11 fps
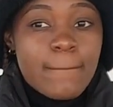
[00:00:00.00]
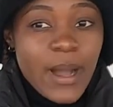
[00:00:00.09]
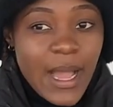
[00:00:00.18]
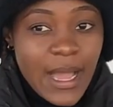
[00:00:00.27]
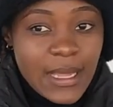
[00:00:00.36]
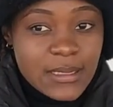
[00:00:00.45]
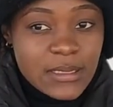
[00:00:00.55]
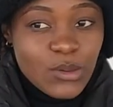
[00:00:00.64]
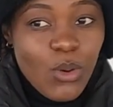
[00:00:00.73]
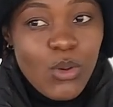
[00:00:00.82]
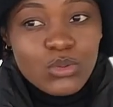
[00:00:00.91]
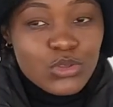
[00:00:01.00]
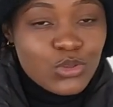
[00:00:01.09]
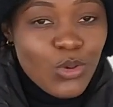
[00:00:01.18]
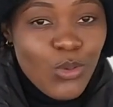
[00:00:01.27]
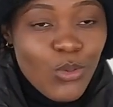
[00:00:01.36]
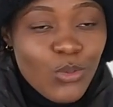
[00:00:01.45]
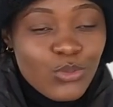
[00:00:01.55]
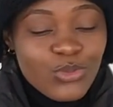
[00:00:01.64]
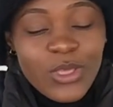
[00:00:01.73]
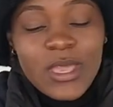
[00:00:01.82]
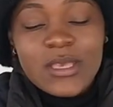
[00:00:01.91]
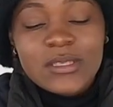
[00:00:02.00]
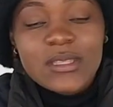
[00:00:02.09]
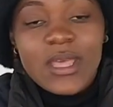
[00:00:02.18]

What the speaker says: But also things